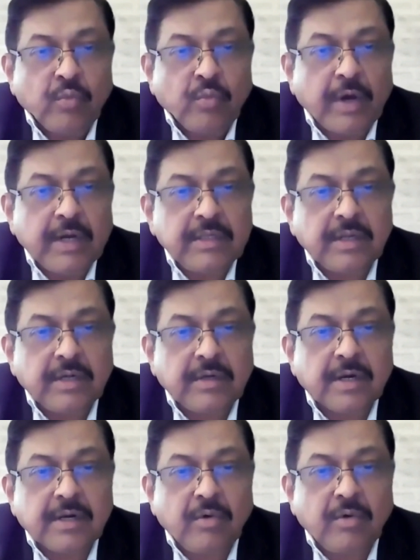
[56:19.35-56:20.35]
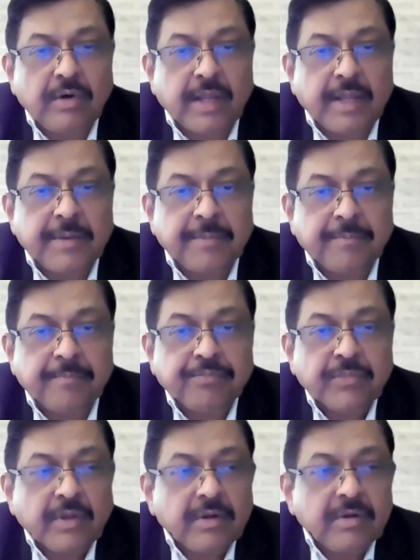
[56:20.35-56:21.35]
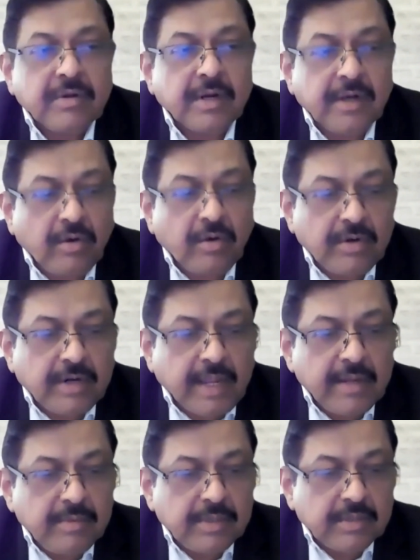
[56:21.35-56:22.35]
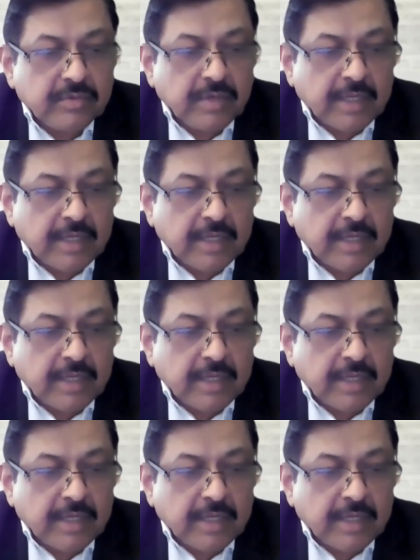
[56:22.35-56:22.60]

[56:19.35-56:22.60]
One is the turnout time. Turnout time is,